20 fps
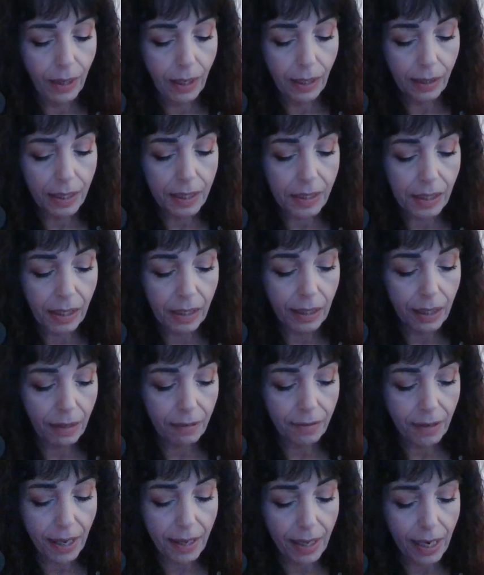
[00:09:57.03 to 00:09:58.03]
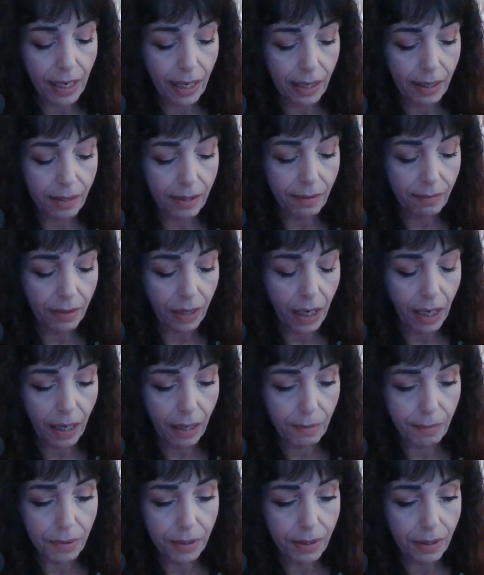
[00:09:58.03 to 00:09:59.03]
Let's clarify that Ace of
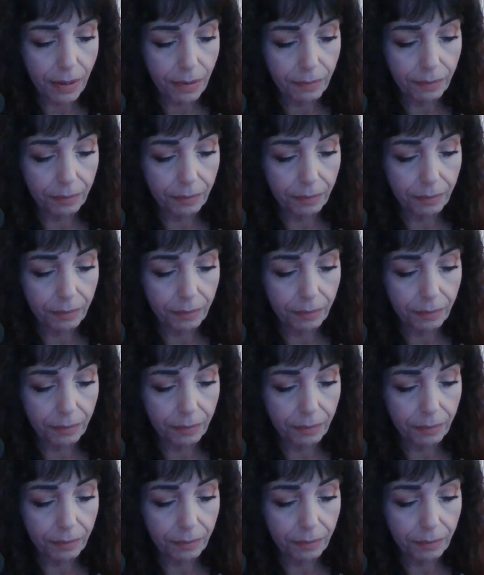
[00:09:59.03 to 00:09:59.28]
Cups.